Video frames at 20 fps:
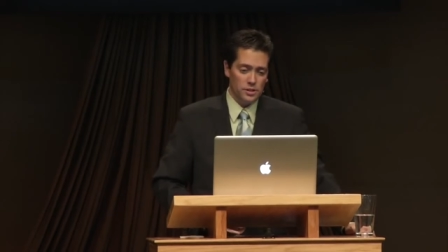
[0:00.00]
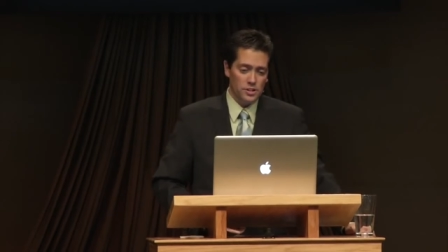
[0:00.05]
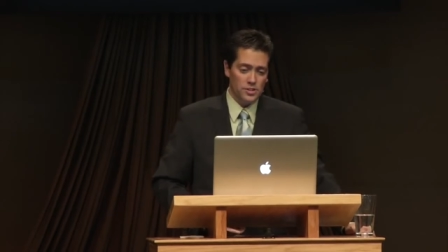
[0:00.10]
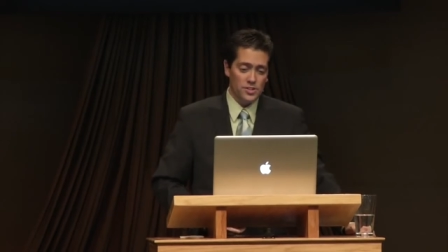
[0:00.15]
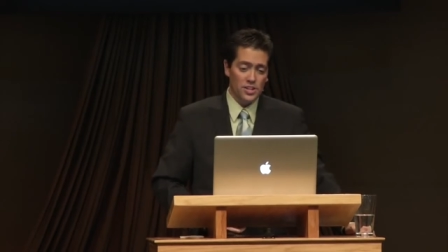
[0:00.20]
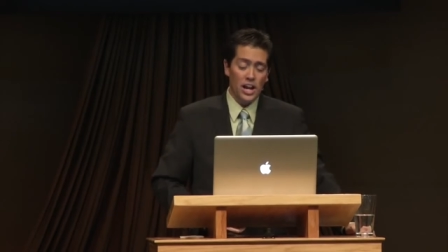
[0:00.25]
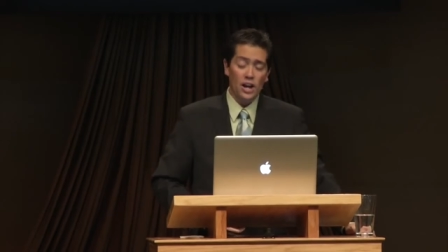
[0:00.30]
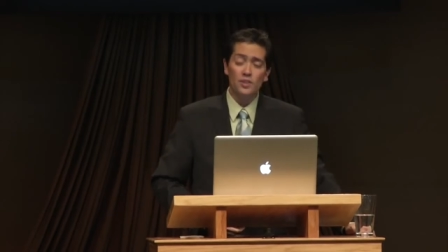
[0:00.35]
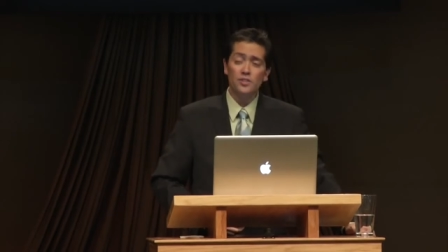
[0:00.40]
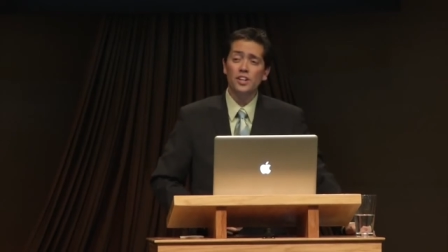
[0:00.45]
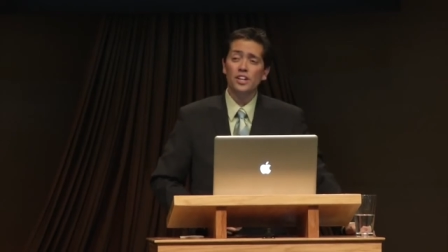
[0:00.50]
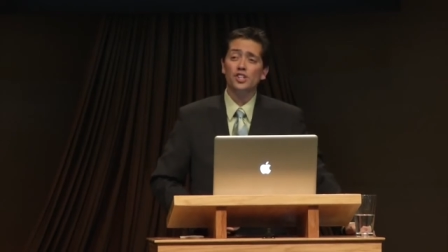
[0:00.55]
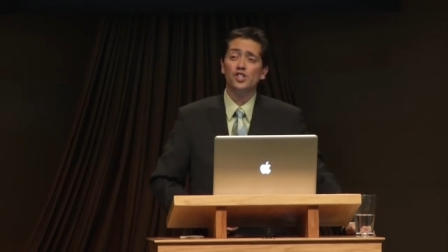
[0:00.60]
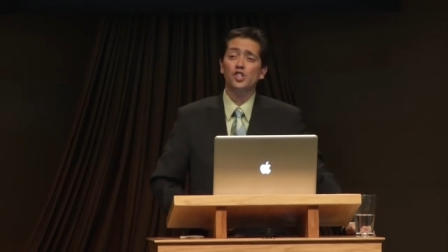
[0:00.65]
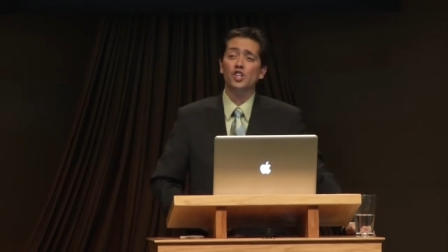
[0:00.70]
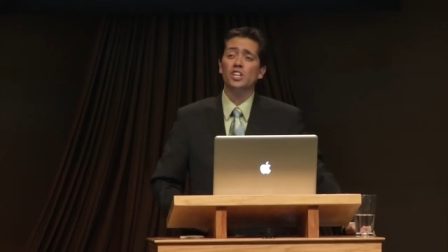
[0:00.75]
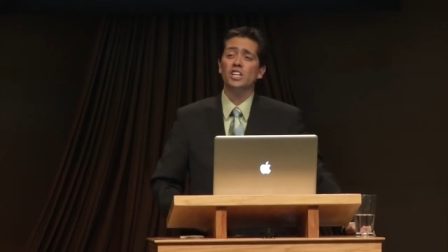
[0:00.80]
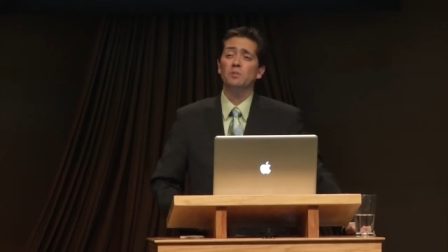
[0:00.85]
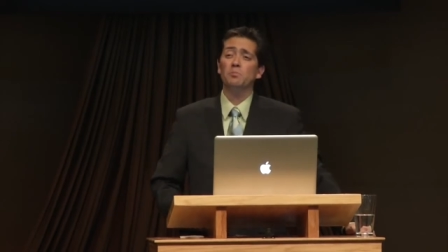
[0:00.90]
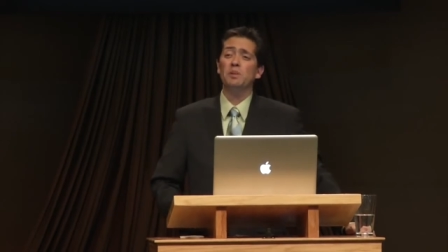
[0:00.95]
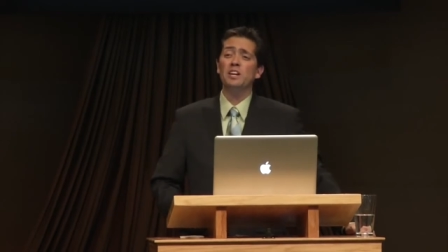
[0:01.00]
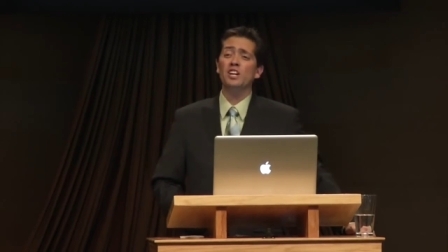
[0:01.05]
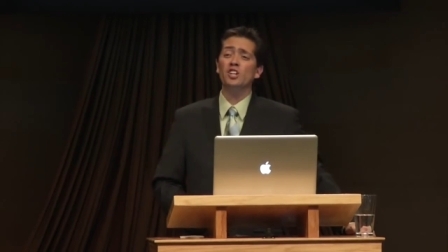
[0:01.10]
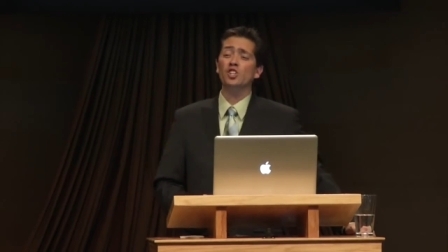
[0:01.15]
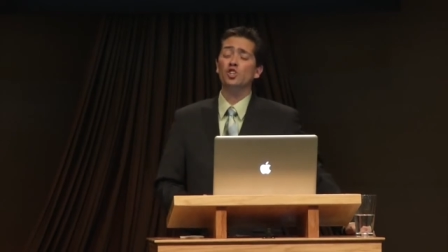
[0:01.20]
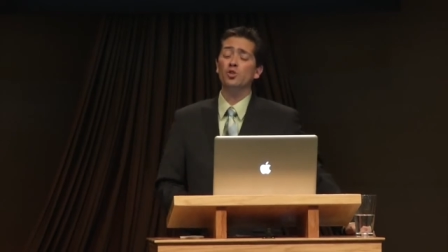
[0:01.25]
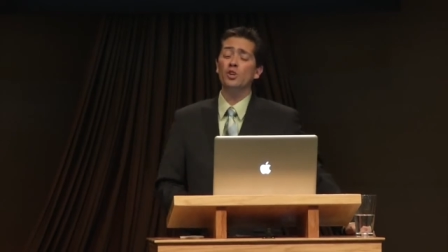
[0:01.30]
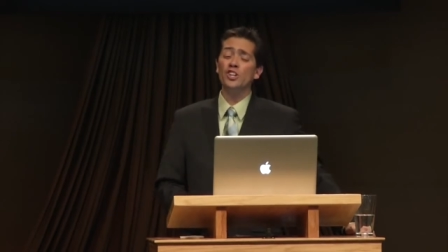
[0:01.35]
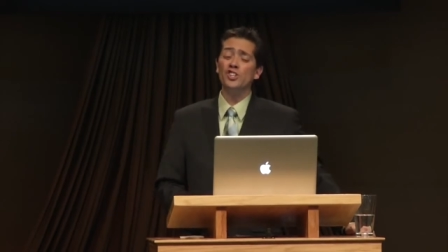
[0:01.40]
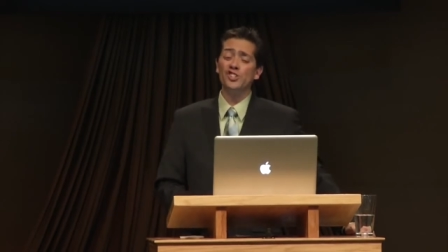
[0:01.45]
Sounds like she could be a
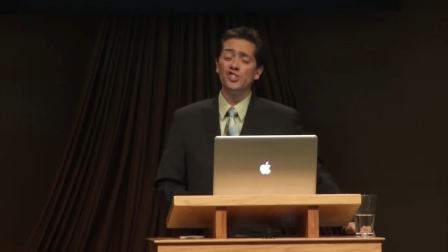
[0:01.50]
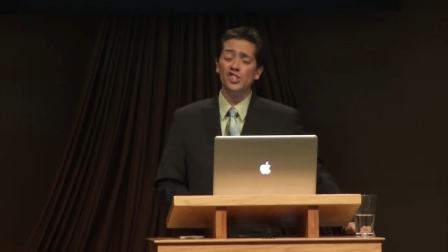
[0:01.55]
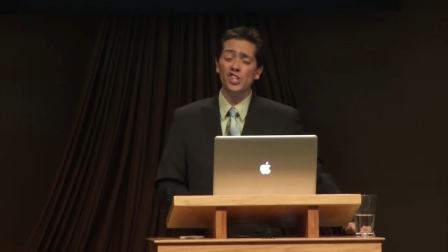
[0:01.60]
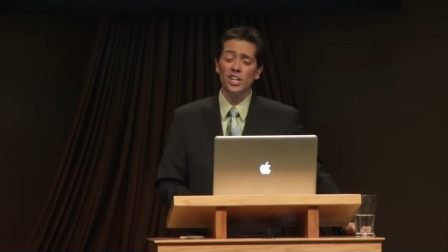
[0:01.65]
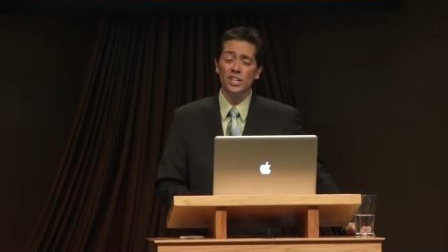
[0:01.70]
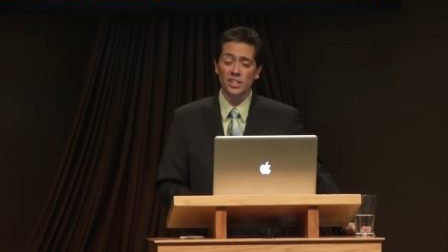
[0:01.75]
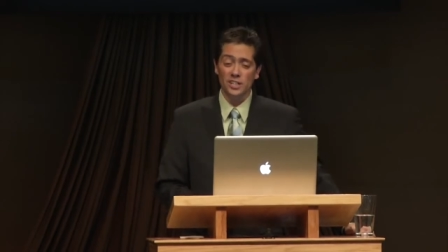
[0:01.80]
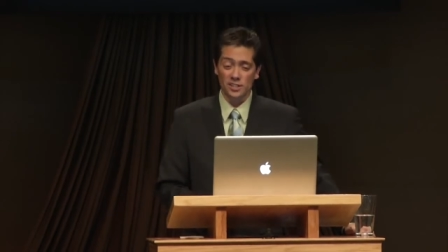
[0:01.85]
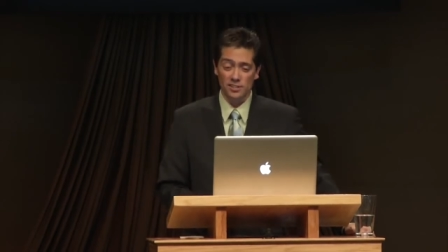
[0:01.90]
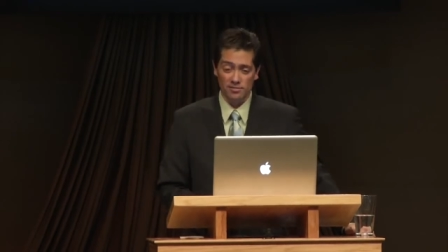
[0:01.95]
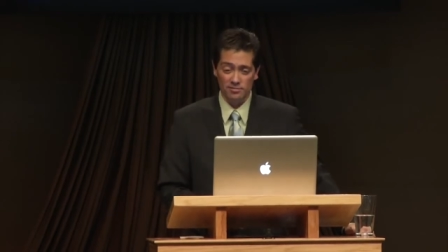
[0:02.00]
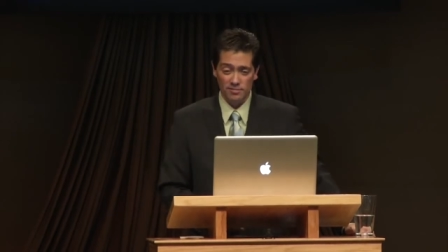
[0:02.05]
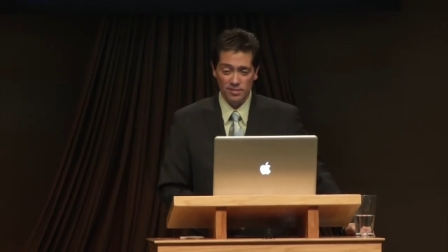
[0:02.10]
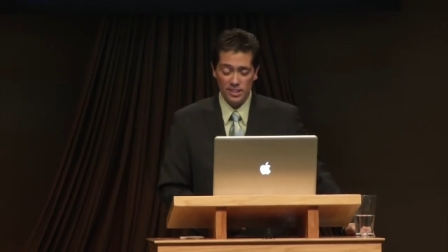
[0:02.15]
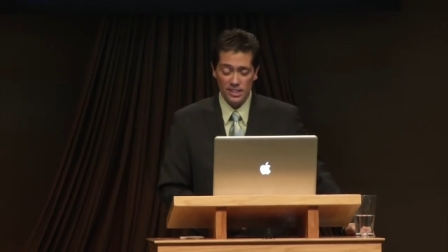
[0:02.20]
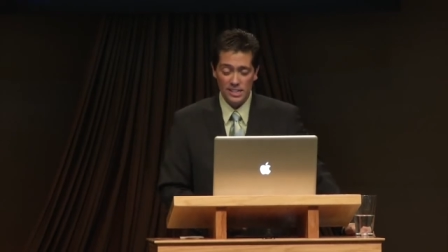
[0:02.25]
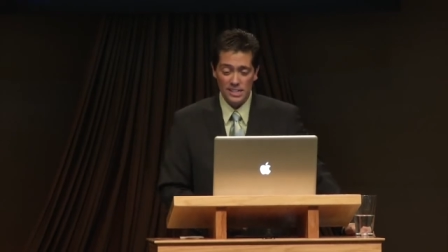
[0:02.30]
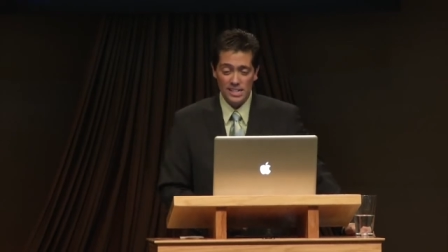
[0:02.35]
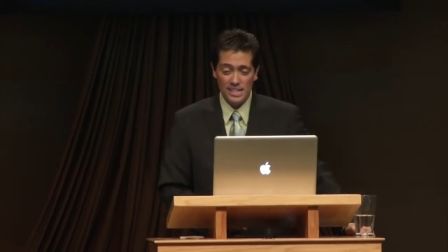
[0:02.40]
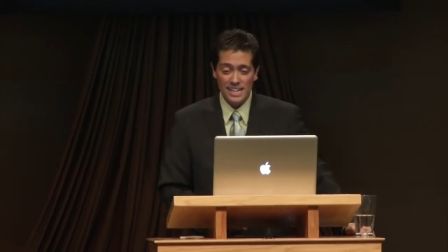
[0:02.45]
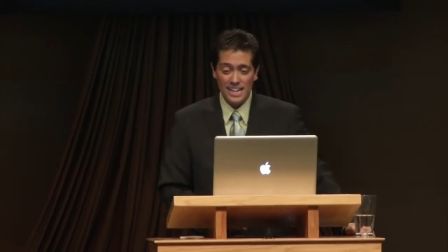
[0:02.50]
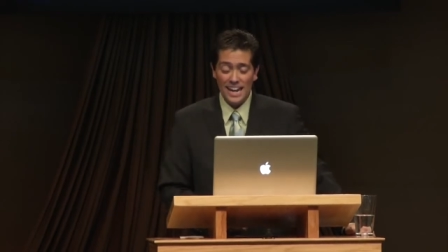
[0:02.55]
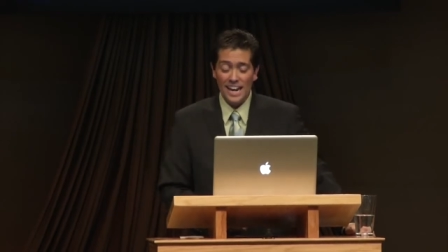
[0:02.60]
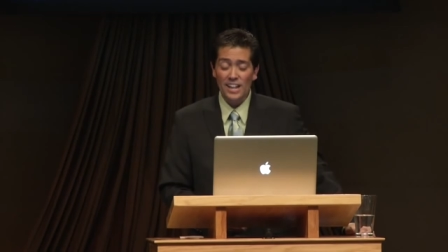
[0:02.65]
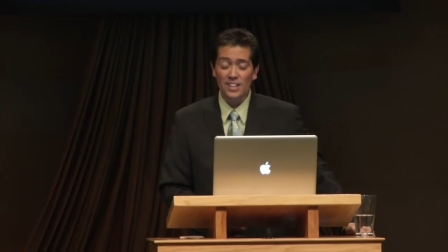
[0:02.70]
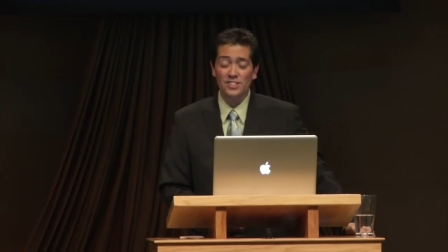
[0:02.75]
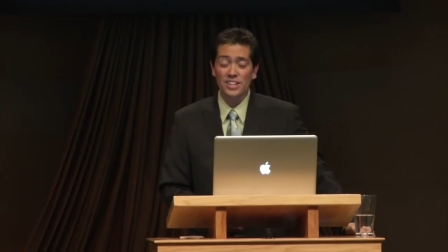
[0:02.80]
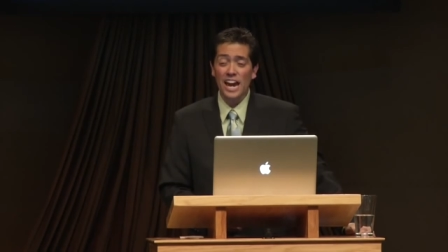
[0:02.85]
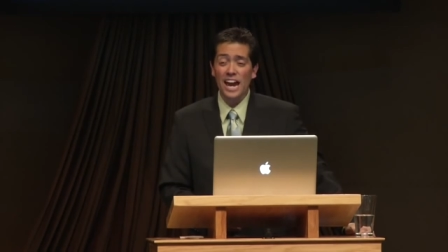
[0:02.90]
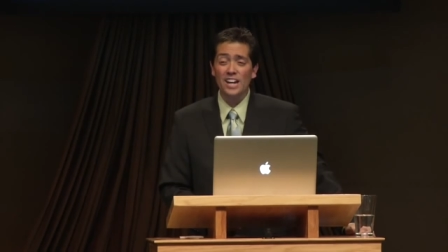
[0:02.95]
Christian.
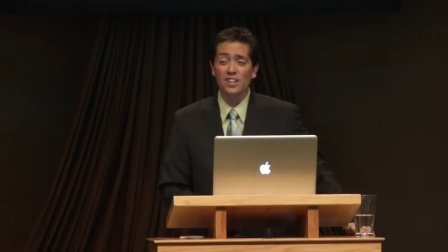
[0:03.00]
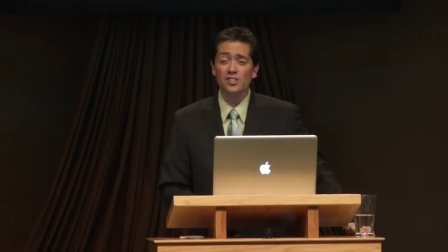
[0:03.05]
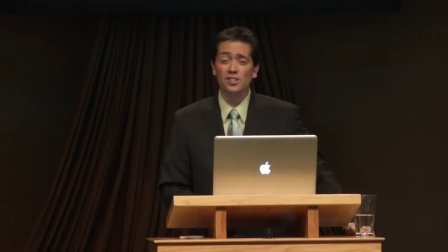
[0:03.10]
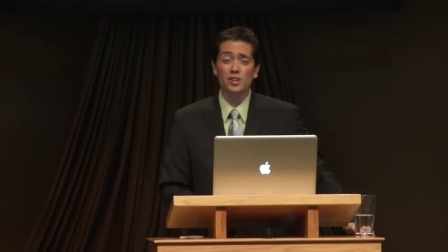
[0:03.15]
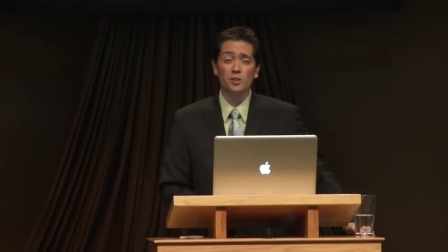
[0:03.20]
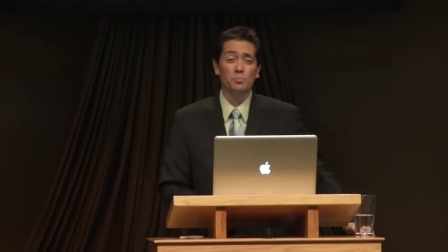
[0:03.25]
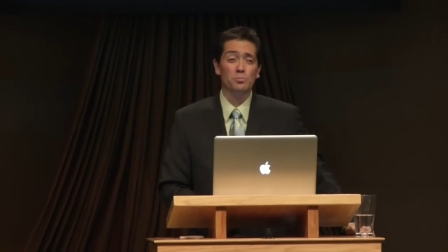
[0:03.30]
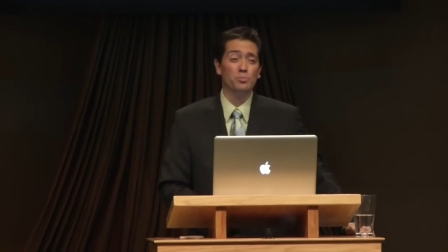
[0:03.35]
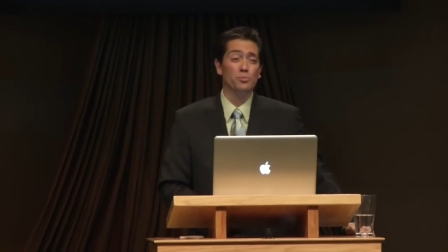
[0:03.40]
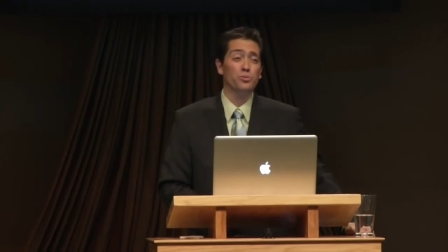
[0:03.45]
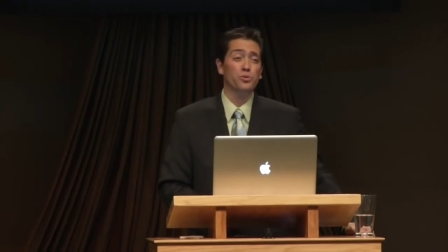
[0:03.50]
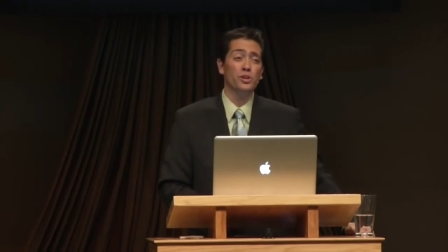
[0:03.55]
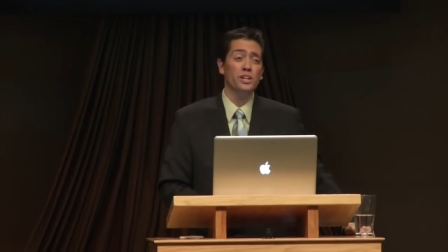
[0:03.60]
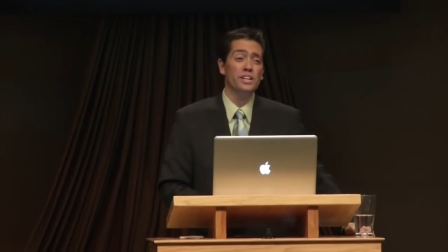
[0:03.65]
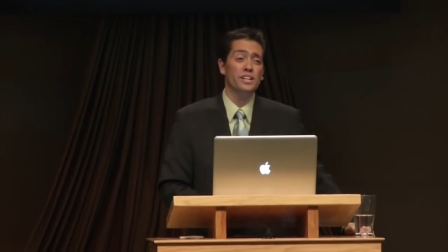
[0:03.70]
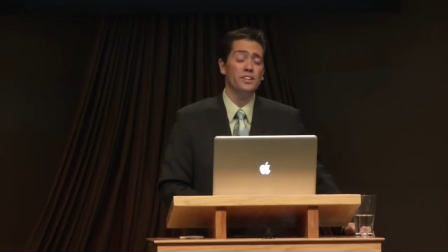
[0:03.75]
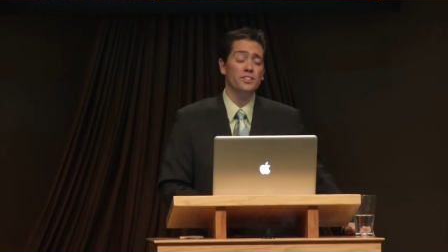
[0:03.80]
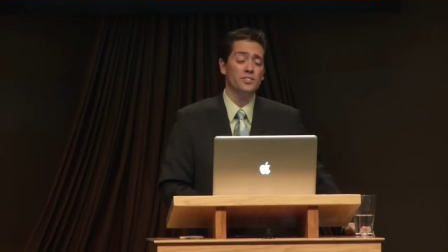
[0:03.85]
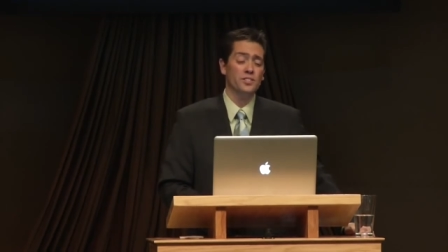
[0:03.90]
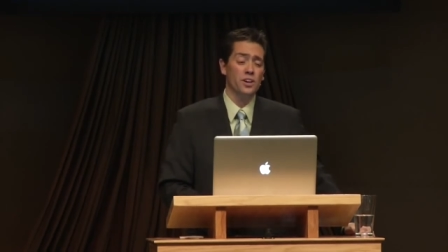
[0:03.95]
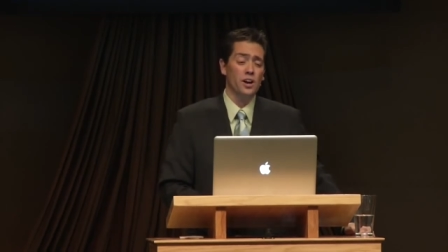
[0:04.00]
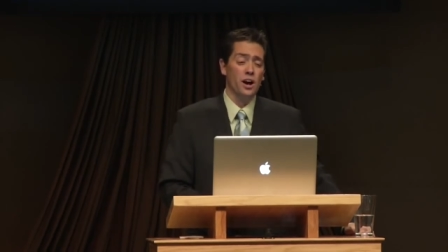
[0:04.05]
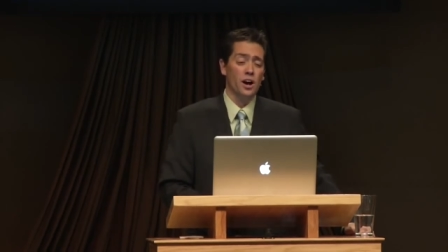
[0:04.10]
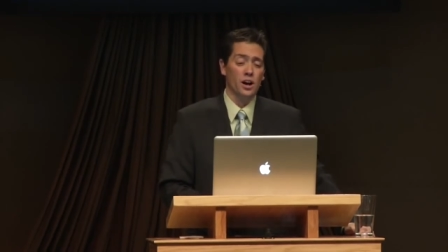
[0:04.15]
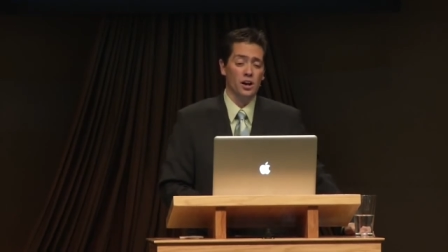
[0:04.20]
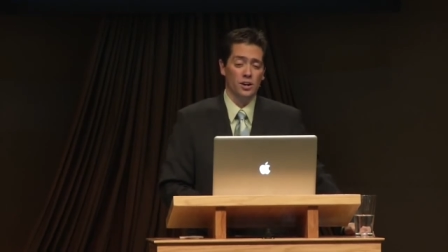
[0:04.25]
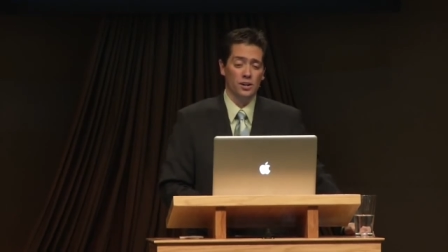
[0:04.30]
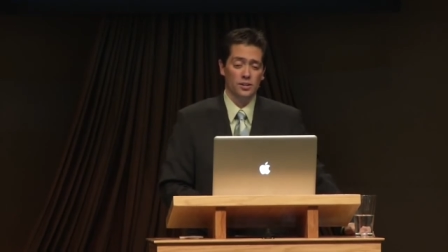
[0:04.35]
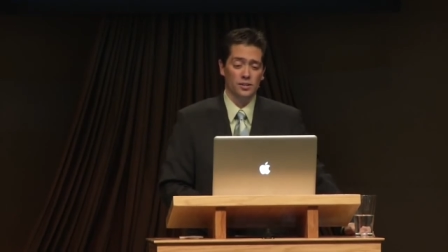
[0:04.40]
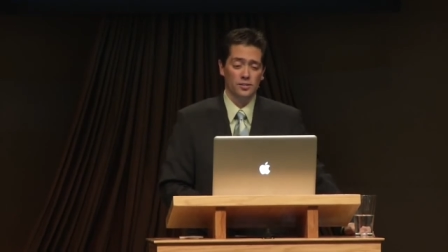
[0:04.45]
And it's actually a pretty
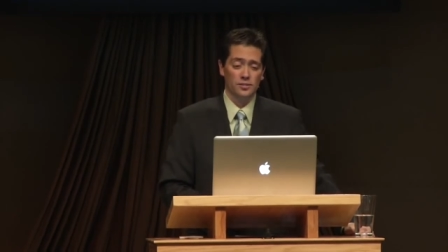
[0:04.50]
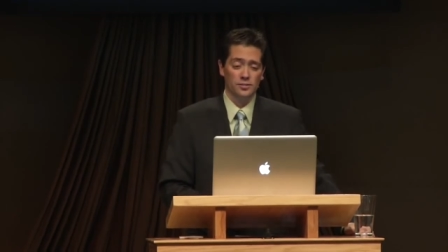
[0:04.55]
song.